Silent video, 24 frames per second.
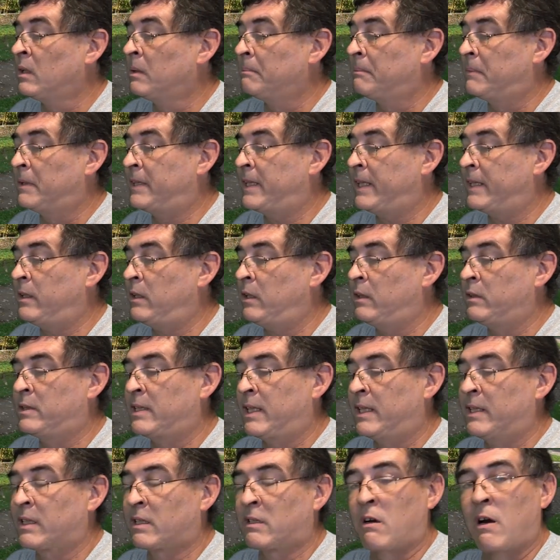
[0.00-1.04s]
But they do
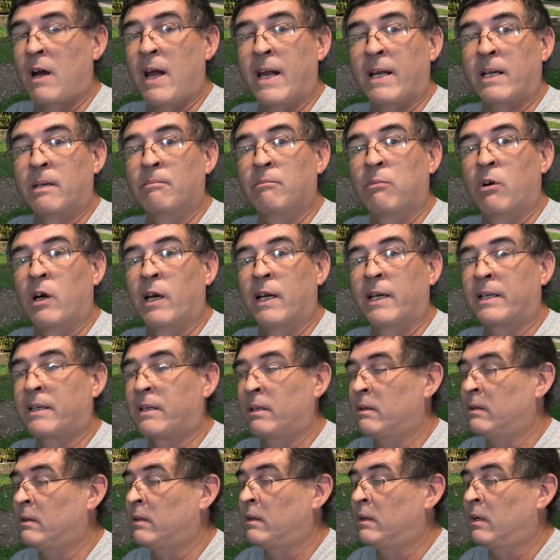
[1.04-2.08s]
tend to crack and break.
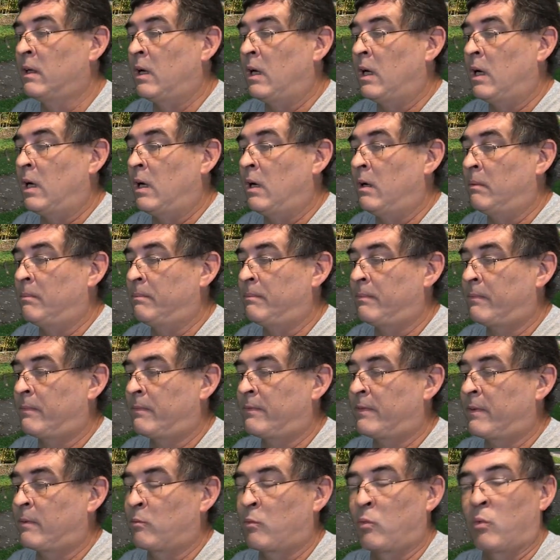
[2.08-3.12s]

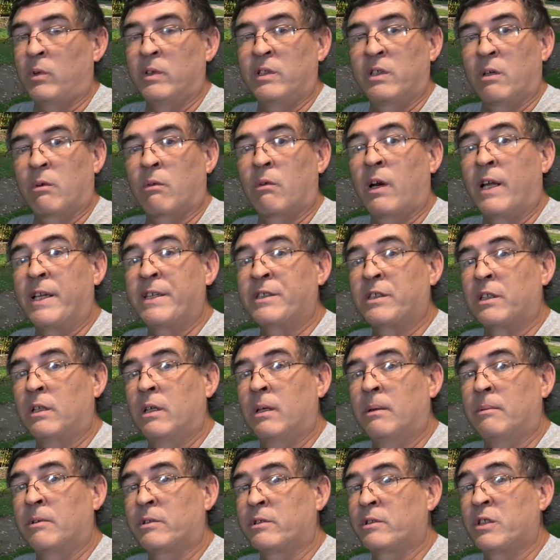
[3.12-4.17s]
From when you're racing
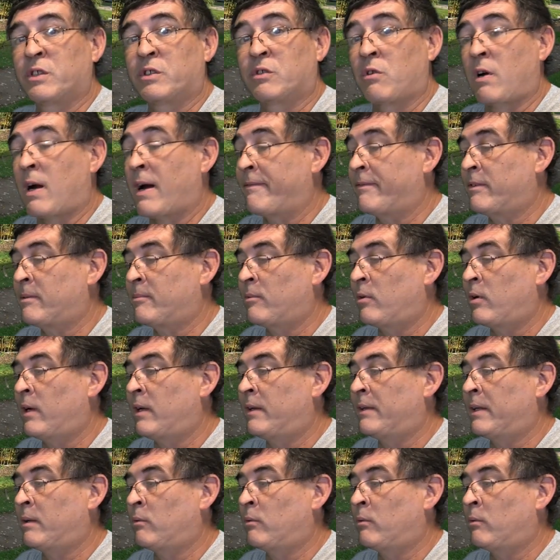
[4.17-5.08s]
them or just driving them around,